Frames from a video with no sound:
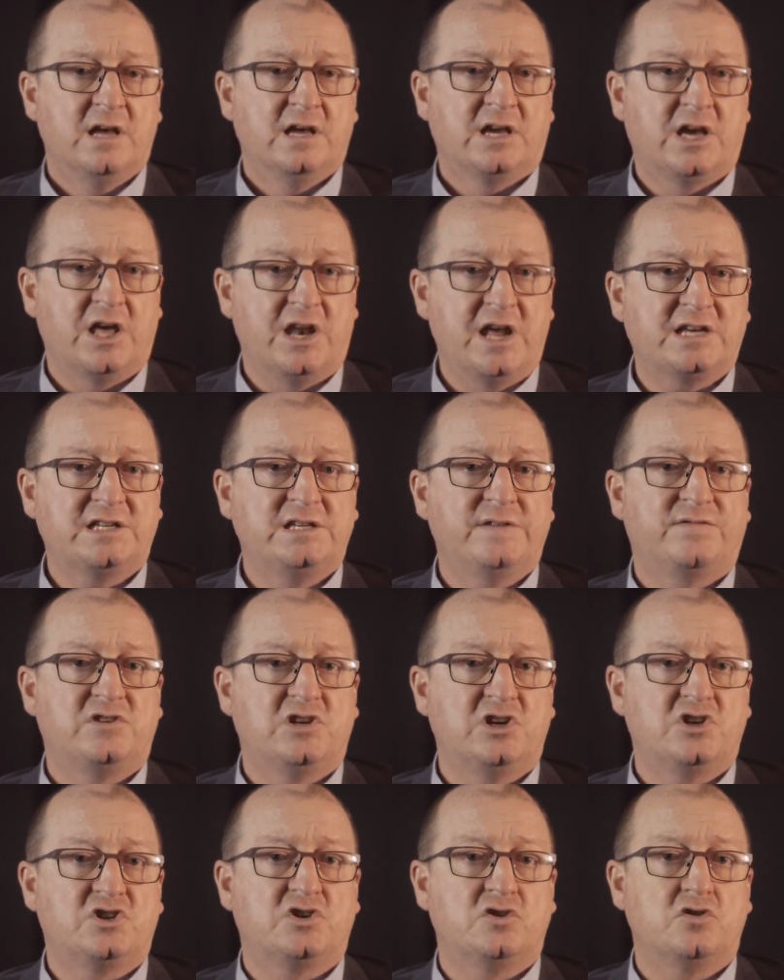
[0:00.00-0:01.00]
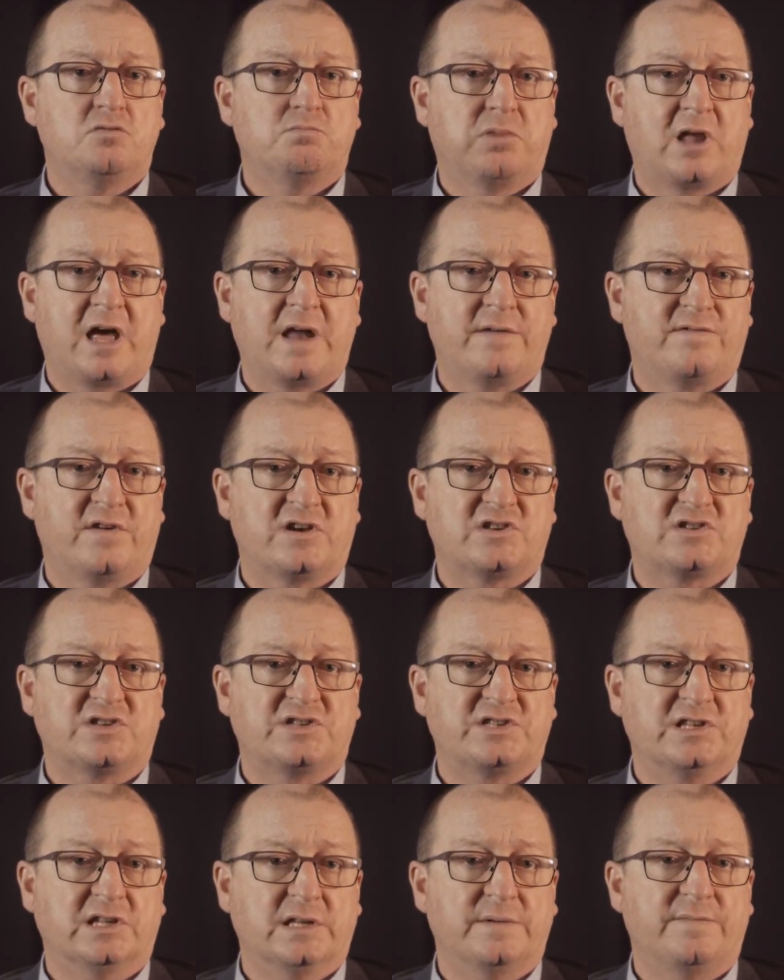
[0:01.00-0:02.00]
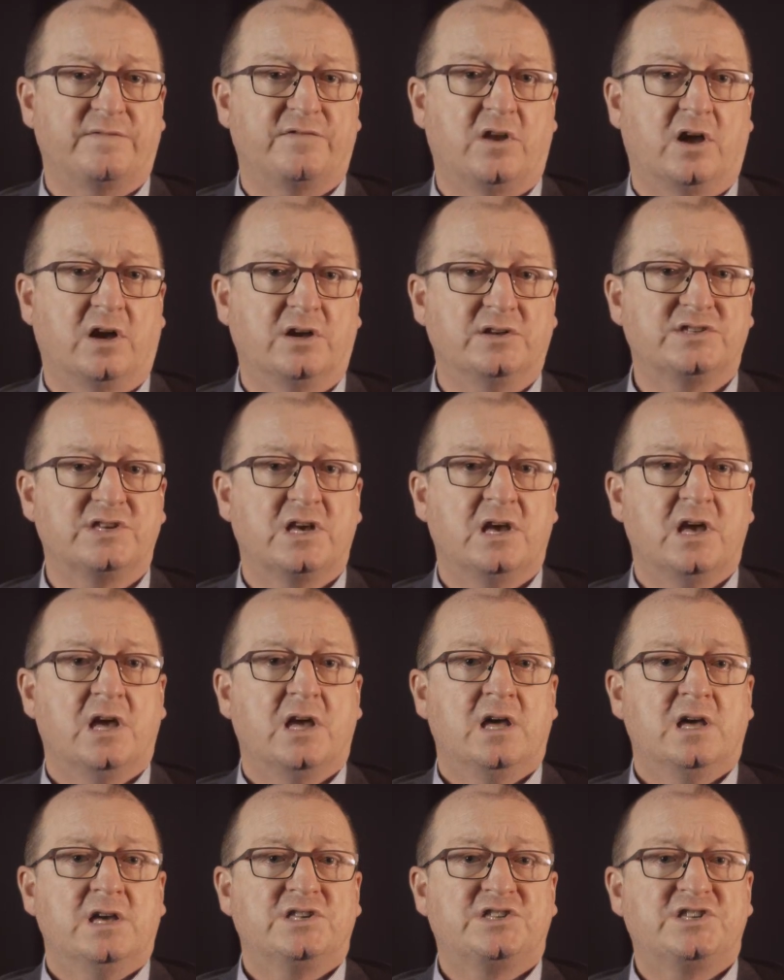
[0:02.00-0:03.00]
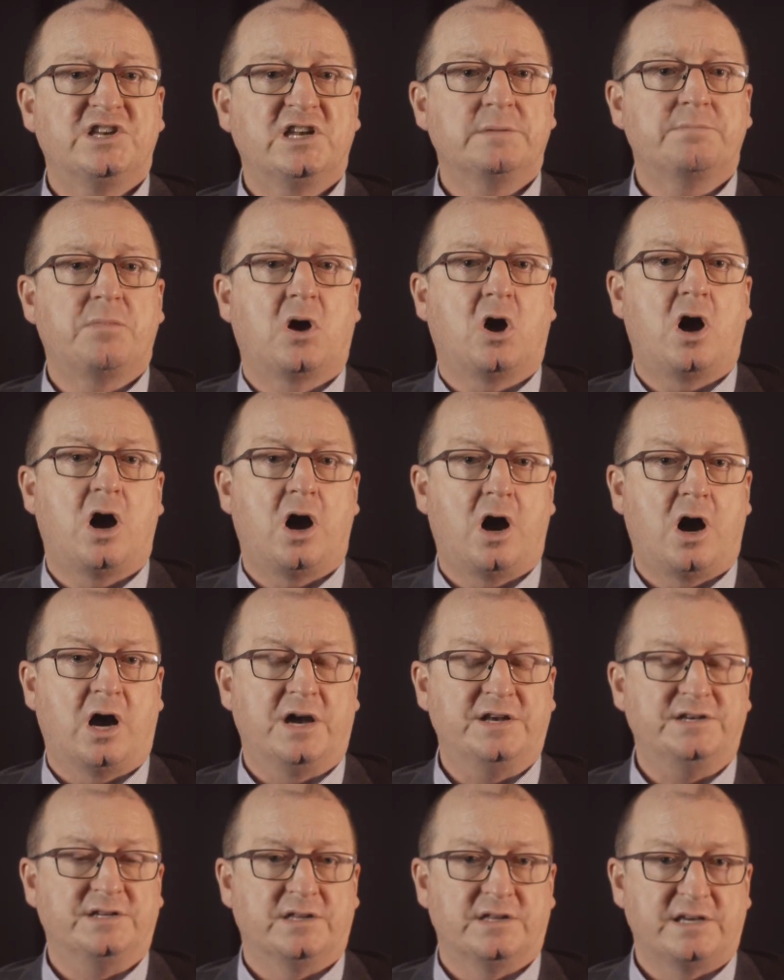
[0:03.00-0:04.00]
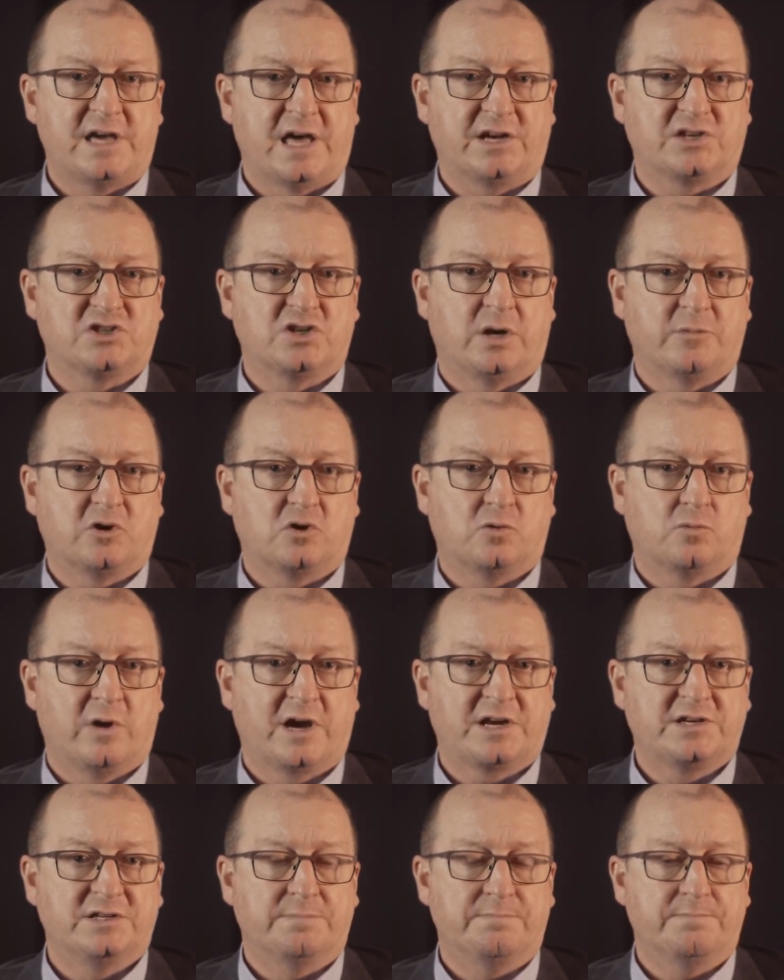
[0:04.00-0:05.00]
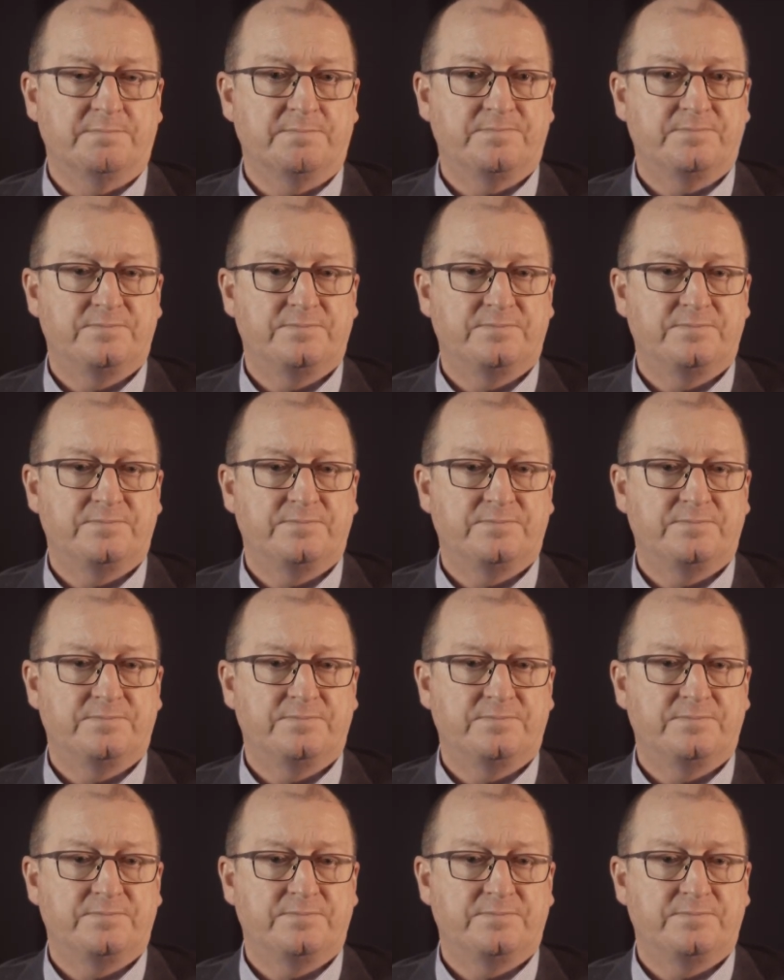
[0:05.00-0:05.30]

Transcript: connective tissue, blood vessels and lymph nodes sitting behind the anatomical rectum.